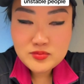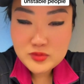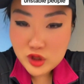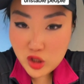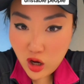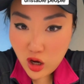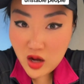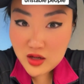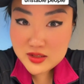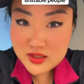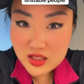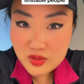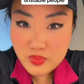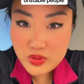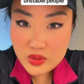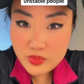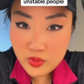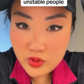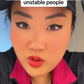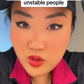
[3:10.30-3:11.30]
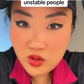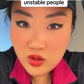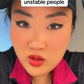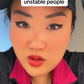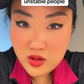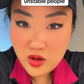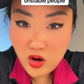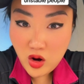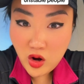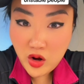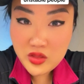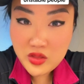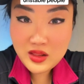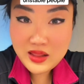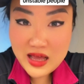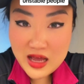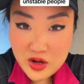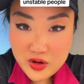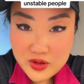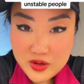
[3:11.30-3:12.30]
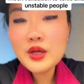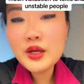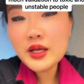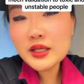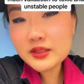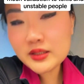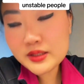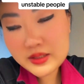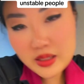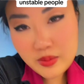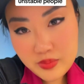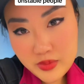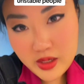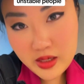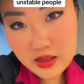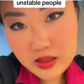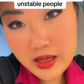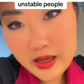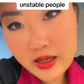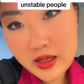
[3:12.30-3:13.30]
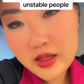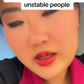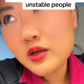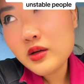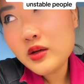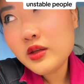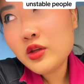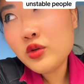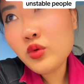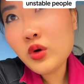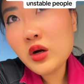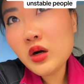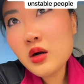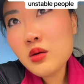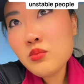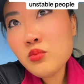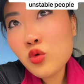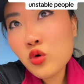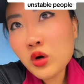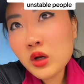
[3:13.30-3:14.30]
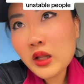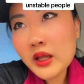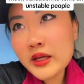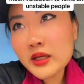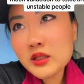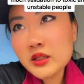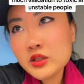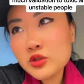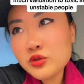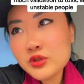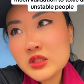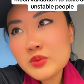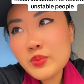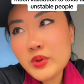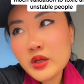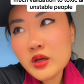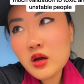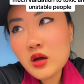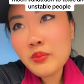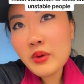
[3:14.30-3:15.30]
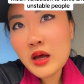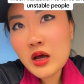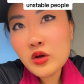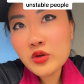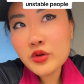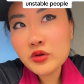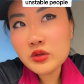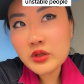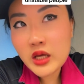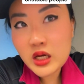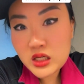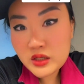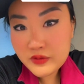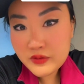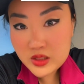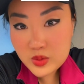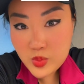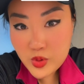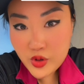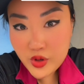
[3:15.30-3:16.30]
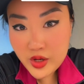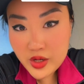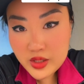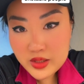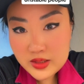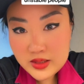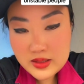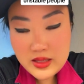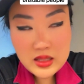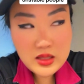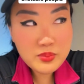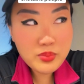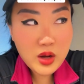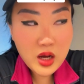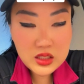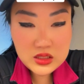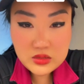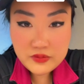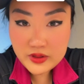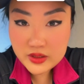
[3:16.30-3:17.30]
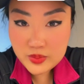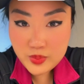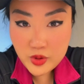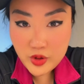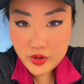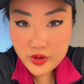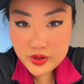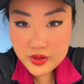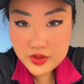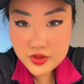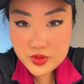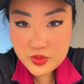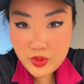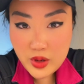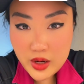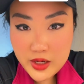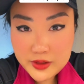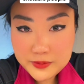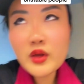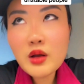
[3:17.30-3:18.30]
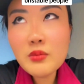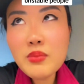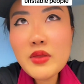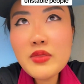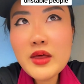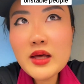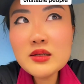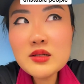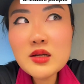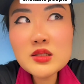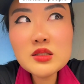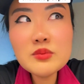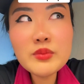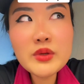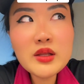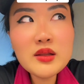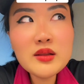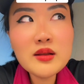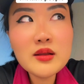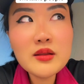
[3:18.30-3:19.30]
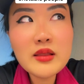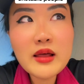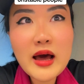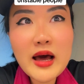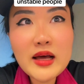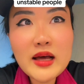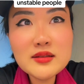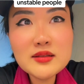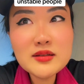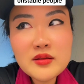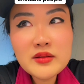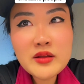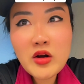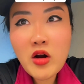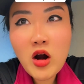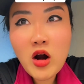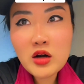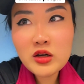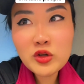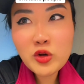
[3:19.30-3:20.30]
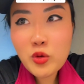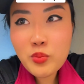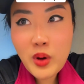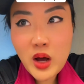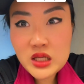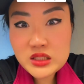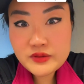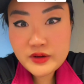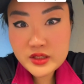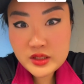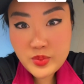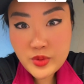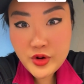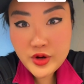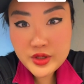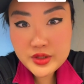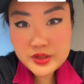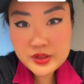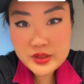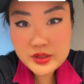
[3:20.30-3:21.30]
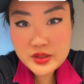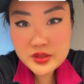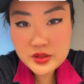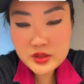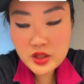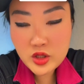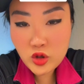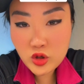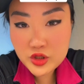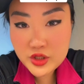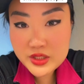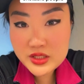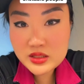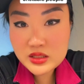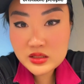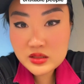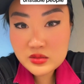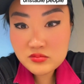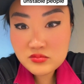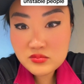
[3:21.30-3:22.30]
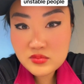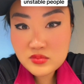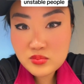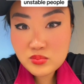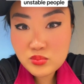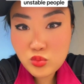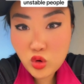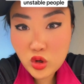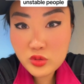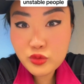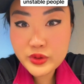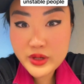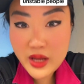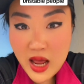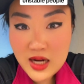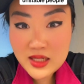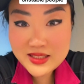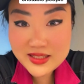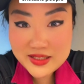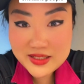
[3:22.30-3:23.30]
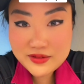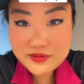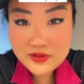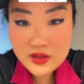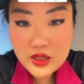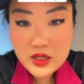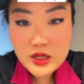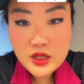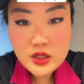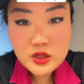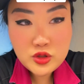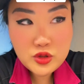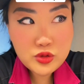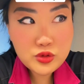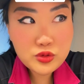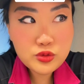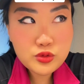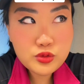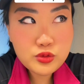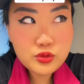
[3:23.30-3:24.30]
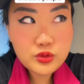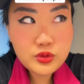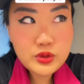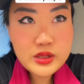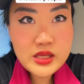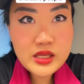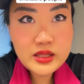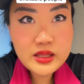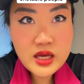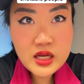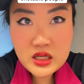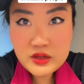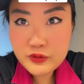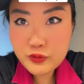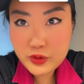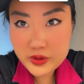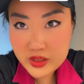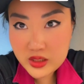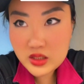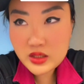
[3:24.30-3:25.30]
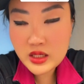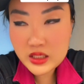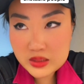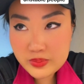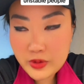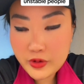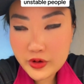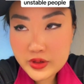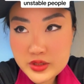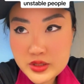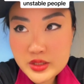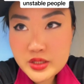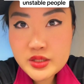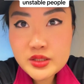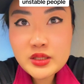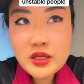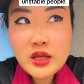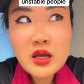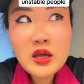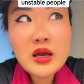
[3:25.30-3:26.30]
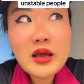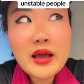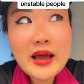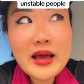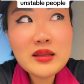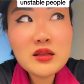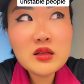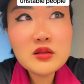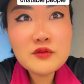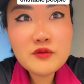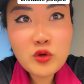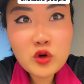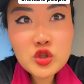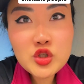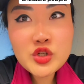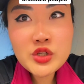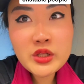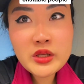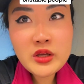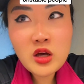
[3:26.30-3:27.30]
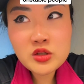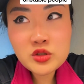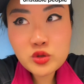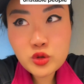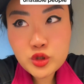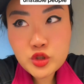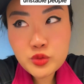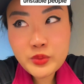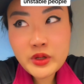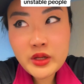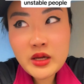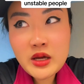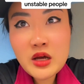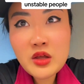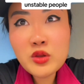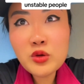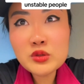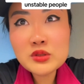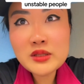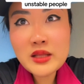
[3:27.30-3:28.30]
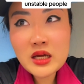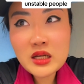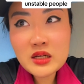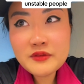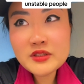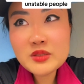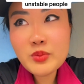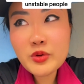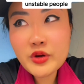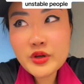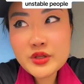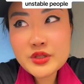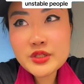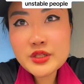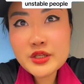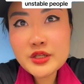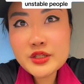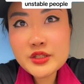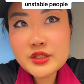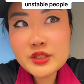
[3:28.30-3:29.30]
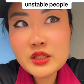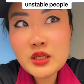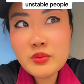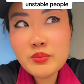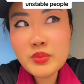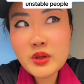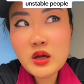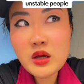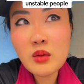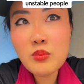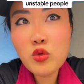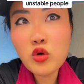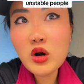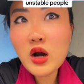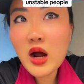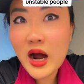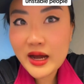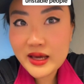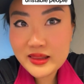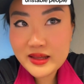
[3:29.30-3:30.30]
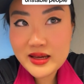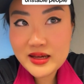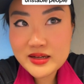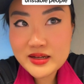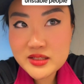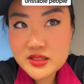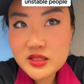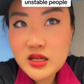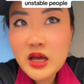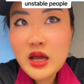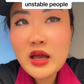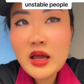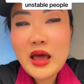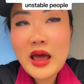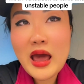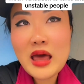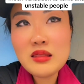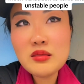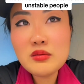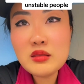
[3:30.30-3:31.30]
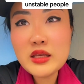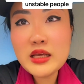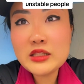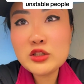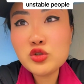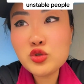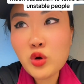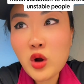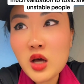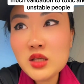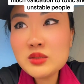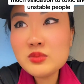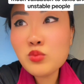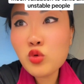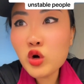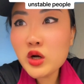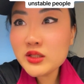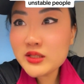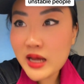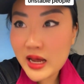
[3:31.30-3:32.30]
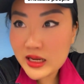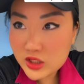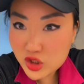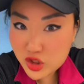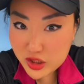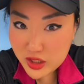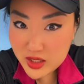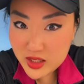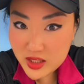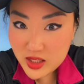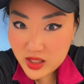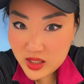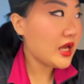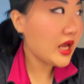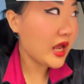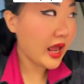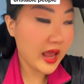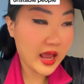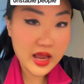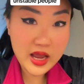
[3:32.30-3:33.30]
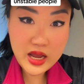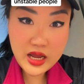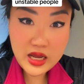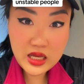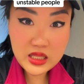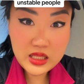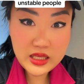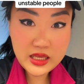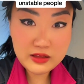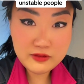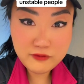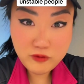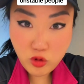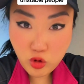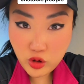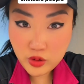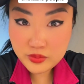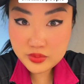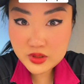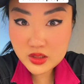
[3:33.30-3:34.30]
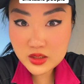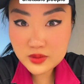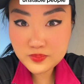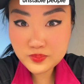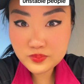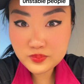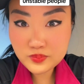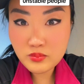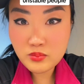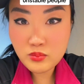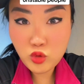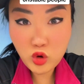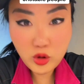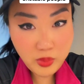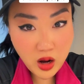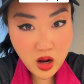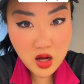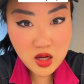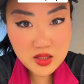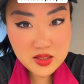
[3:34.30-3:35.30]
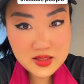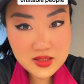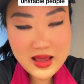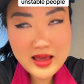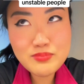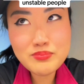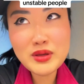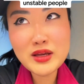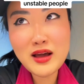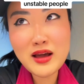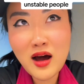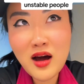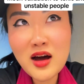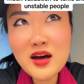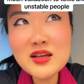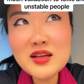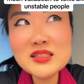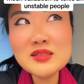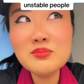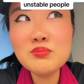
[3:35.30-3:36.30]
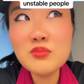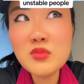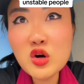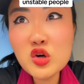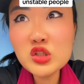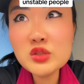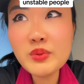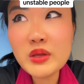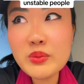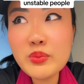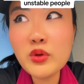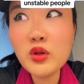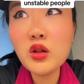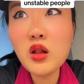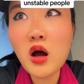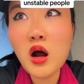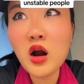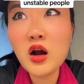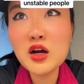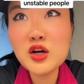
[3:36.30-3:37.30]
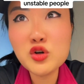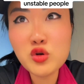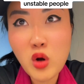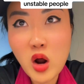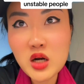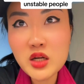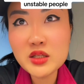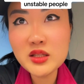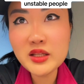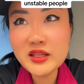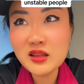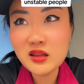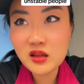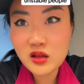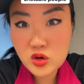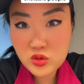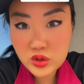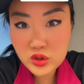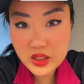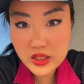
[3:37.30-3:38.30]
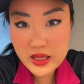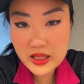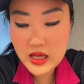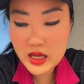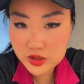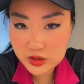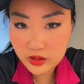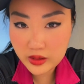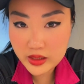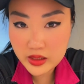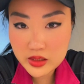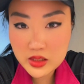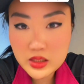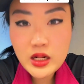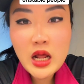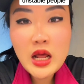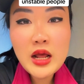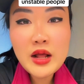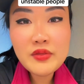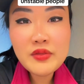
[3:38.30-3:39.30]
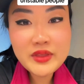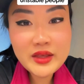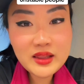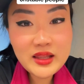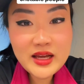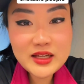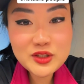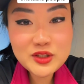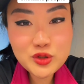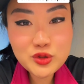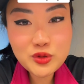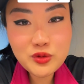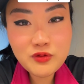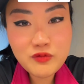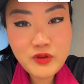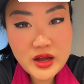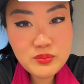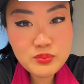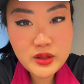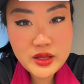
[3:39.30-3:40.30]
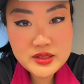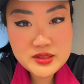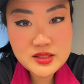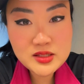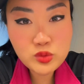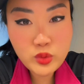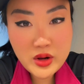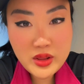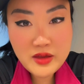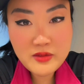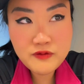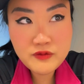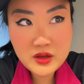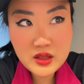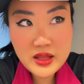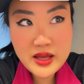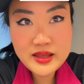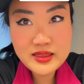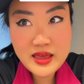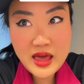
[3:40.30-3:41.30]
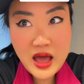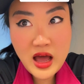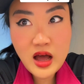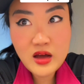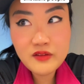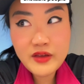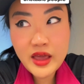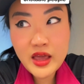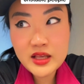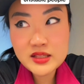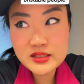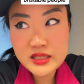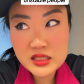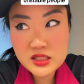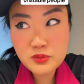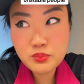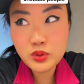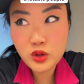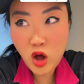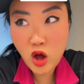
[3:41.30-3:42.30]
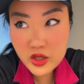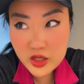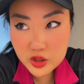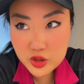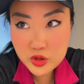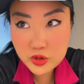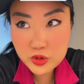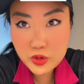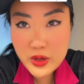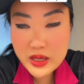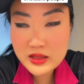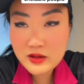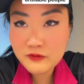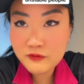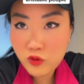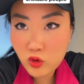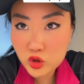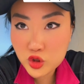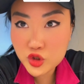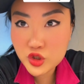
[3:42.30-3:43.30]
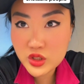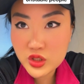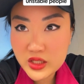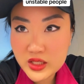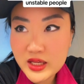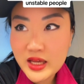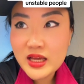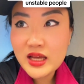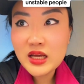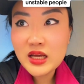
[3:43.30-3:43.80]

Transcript: toxic people are the loudest. It's the same thing, like you are more likely to speak about your negative experience than a positive experience, right? But that doesn't mean that there are no positive experiences. You're just more reactive to the negative experiences. And unfortunately, on social media, those negative experiences become more highlighted and it draws more attention and it forms more bonds. And because most people are chronically lonely and isolated, they like to find places where they feel like they have a sense of belonging to. And unfortunately,